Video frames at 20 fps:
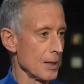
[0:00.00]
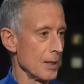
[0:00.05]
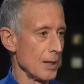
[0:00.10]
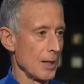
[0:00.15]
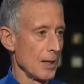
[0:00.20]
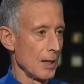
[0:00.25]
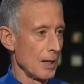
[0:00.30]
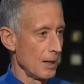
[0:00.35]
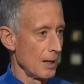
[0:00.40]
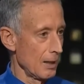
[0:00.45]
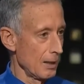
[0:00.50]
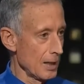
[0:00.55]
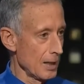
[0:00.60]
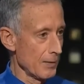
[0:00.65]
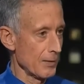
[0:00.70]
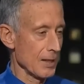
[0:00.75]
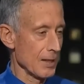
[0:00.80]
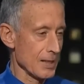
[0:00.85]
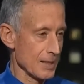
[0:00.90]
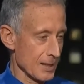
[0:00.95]
is
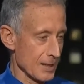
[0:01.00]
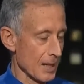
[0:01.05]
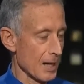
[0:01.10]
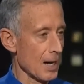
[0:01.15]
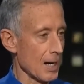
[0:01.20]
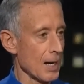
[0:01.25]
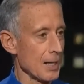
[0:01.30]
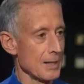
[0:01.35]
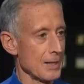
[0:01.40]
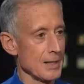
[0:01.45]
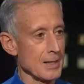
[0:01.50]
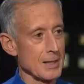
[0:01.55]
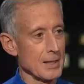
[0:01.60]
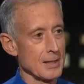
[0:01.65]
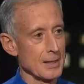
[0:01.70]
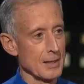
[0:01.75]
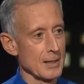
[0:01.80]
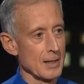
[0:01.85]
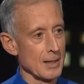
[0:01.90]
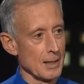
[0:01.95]
exactly
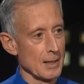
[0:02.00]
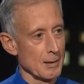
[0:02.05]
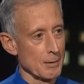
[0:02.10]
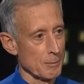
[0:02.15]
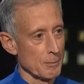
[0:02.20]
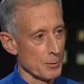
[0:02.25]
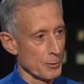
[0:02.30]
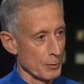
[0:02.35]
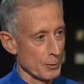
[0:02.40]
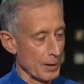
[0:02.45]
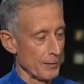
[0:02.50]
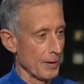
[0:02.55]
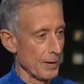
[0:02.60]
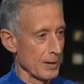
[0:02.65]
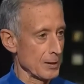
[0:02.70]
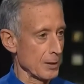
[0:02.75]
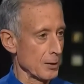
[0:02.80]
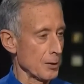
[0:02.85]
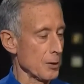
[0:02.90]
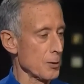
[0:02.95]
like having